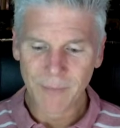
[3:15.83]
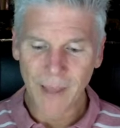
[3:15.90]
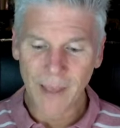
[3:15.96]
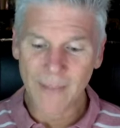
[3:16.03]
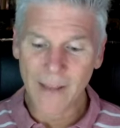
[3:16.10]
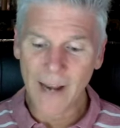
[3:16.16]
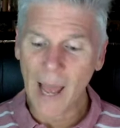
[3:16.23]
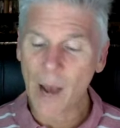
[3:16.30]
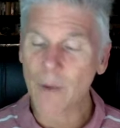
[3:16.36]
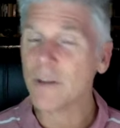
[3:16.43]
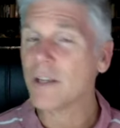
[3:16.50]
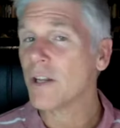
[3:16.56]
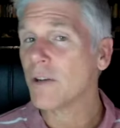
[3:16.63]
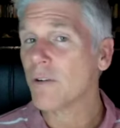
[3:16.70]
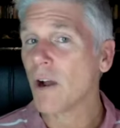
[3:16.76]
And then how are you
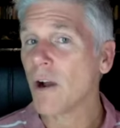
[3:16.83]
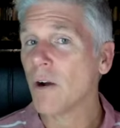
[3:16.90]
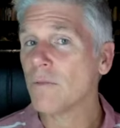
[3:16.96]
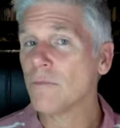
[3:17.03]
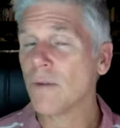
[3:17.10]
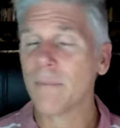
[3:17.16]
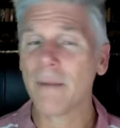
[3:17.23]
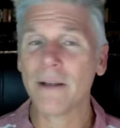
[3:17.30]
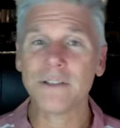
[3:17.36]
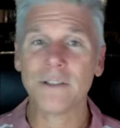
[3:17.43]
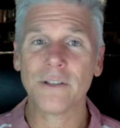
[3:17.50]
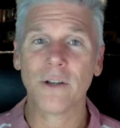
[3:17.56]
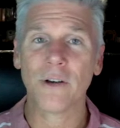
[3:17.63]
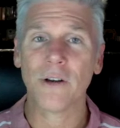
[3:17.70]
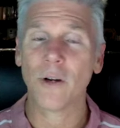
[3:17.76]
going to grow? What might
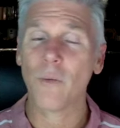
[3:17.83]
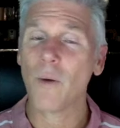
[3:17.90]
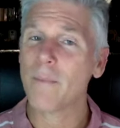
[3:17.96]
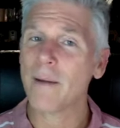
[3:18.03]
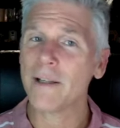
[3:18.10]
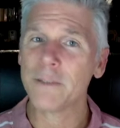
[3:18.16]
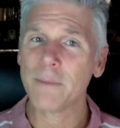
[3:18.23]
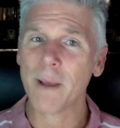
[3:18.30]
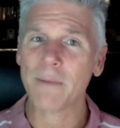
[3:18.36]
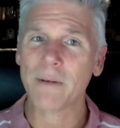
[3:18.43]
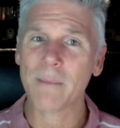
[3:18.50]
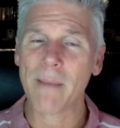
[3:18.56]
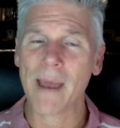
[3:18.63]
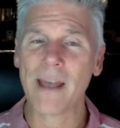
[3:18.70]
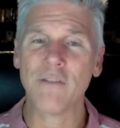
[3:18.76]
you learn? Or what might you be able
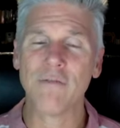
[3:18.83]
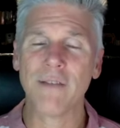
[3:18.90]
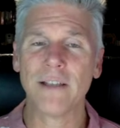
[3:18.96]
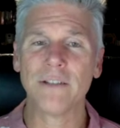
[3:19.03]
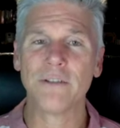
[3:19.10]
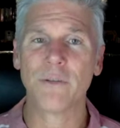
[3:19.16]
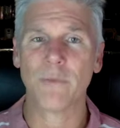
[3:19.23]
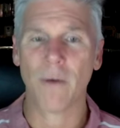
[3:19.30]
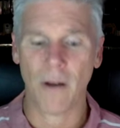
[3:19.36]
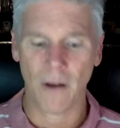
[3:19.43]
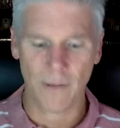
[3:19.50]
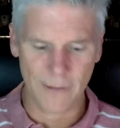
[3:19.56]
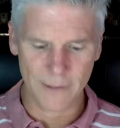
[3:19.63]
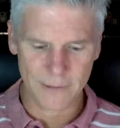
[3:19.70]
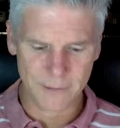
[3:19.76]
to manifest through all
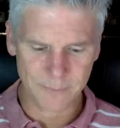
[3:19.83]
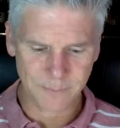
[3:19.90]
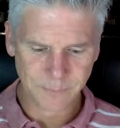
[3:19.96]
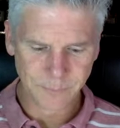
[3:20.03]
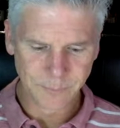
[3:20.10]
of this?